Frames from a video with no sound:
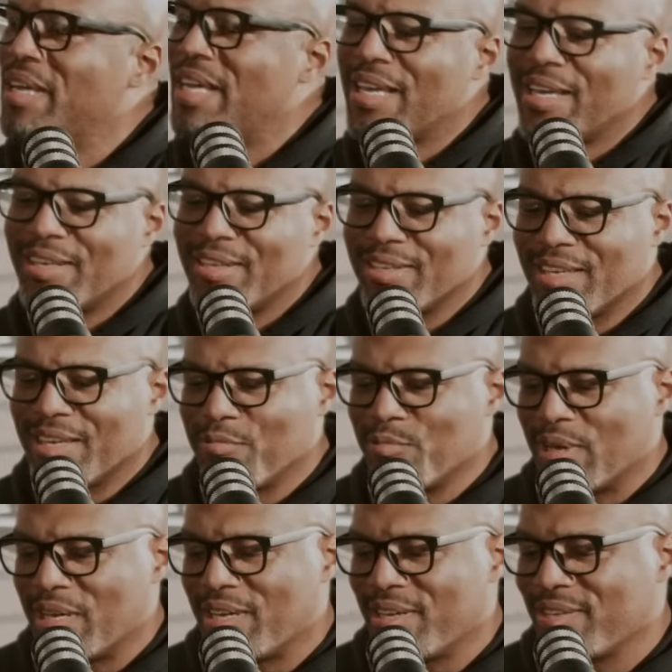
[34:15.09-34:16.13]
man,
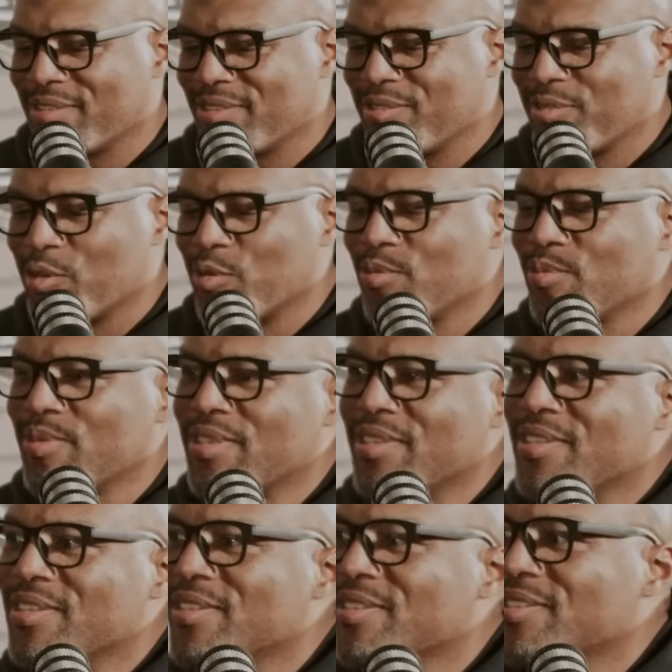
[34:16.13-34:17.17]
and you know,
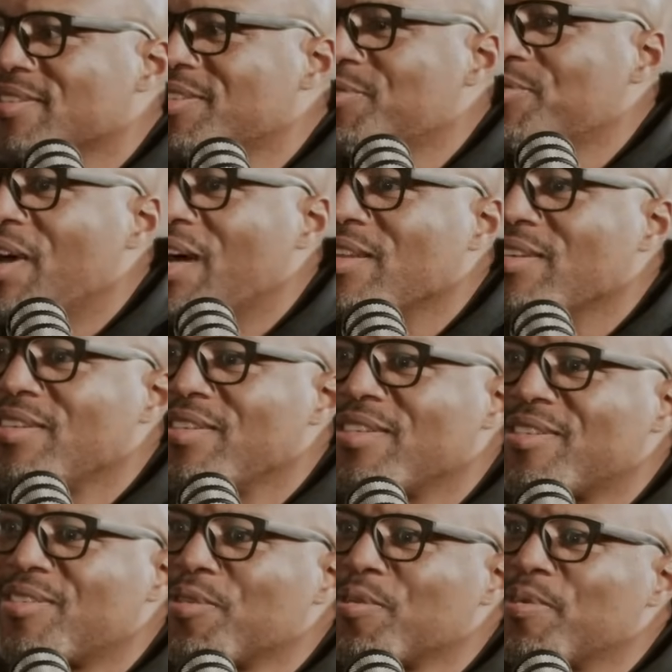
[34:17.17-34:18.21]
it's
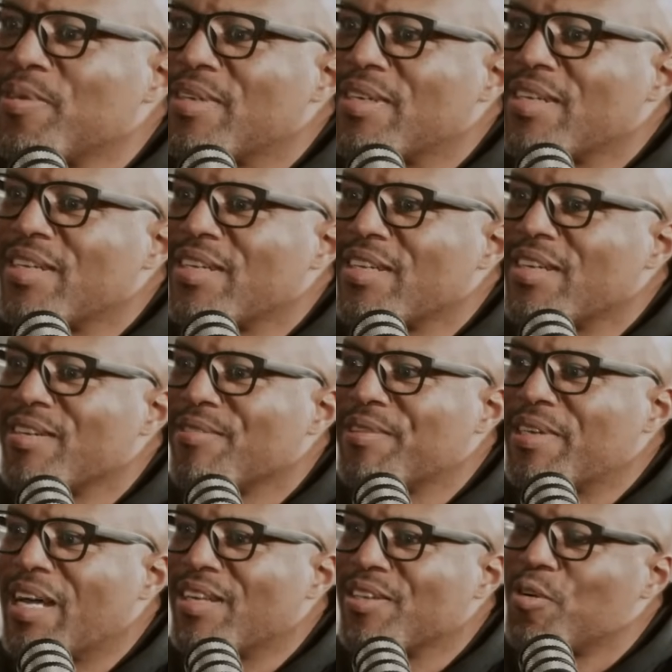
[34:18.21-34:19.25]
fatherhood. So
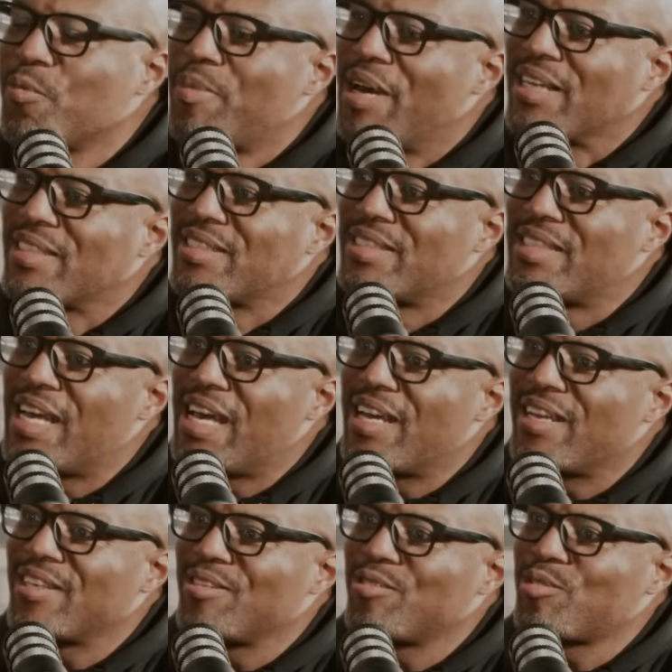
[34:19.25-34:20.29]
we got to go back to
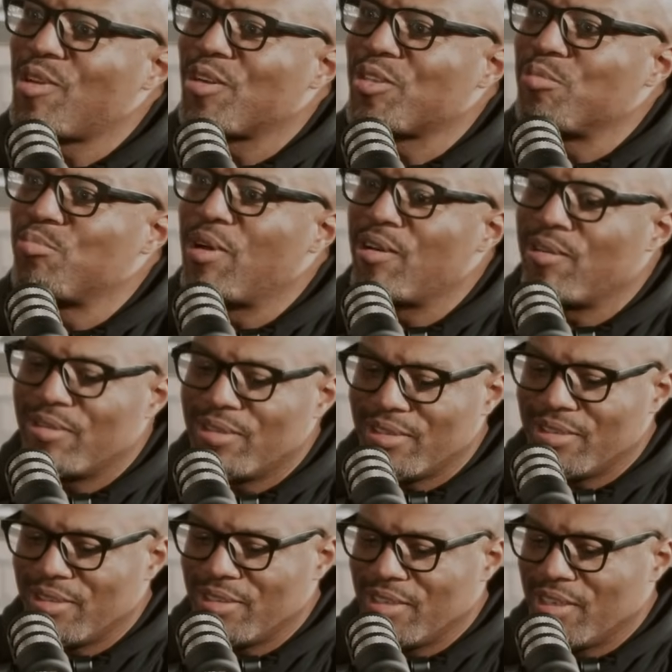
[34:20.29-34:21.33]
that. You talked about
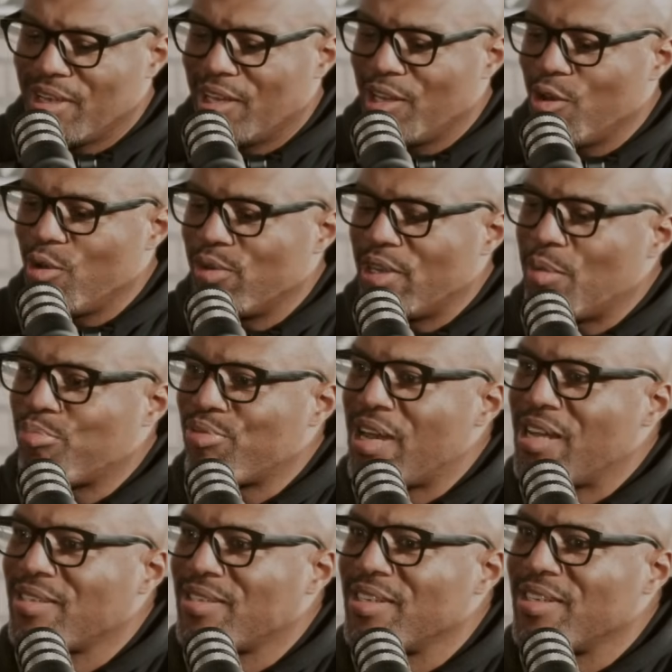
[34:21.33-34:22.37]
along that
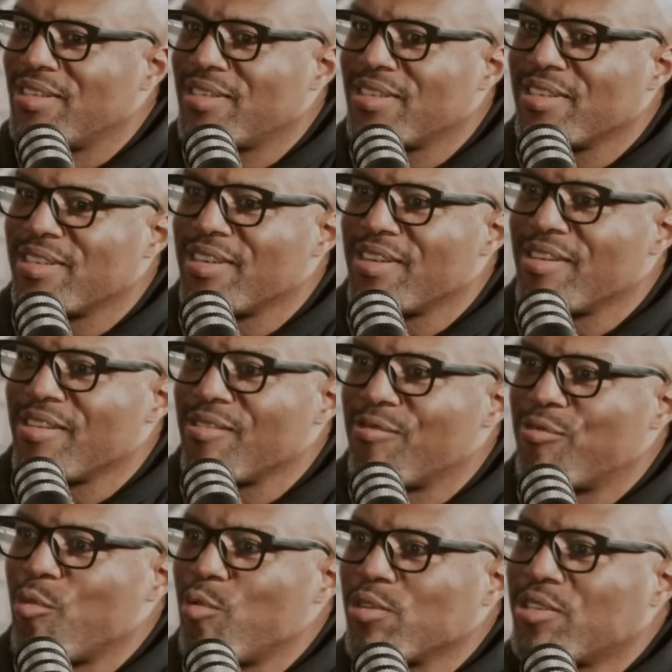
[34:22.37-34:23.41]
process,
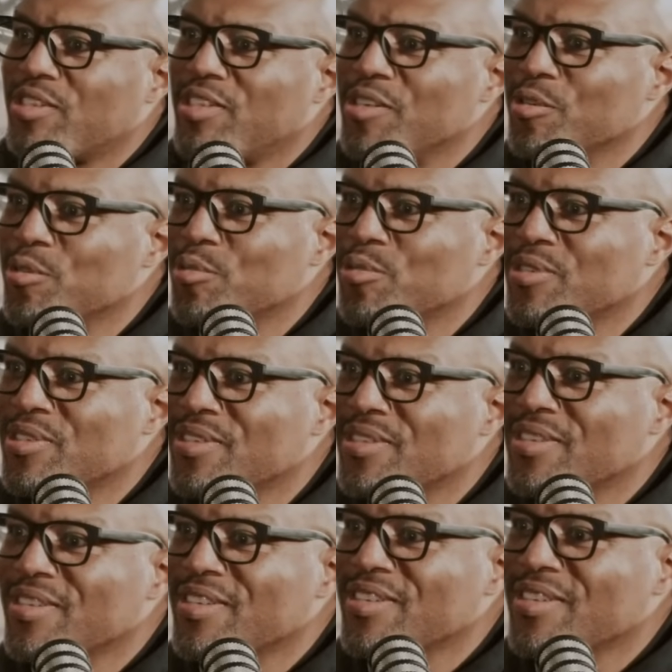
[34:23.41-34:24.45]
4 children,
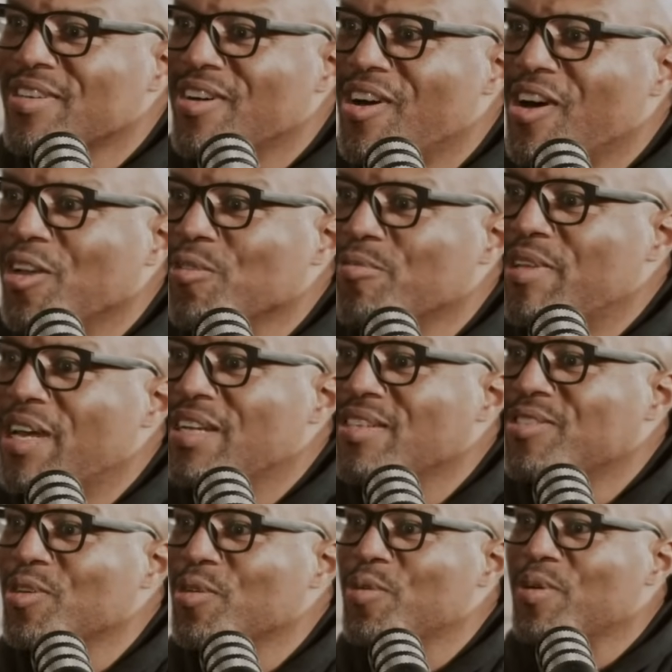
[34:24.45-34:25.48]
all of that.
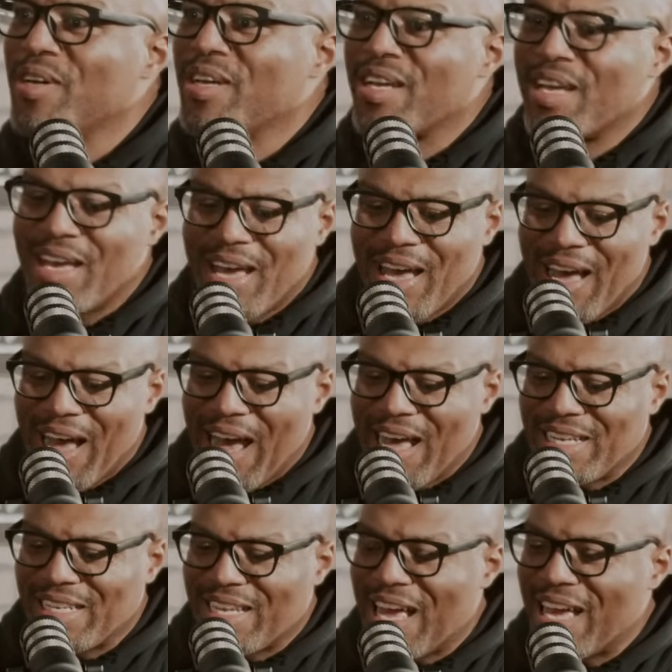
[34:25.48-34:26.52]
So
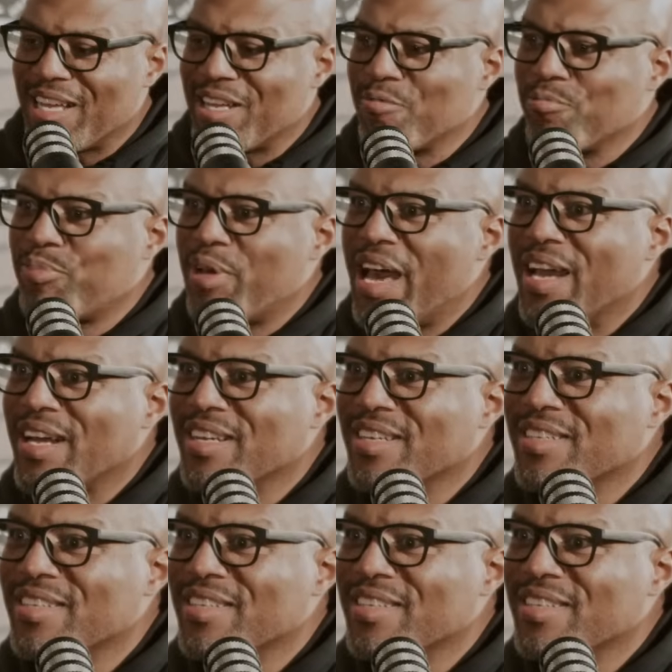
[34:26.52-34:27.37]
how did that impact